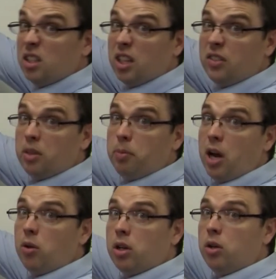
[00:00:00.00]
If they're
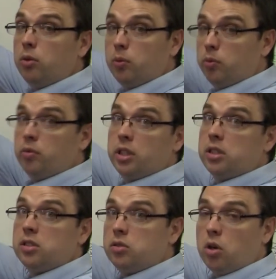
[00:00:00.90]
parallel,
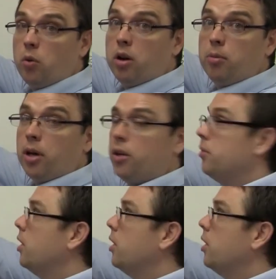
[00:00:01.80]
don't worry about it.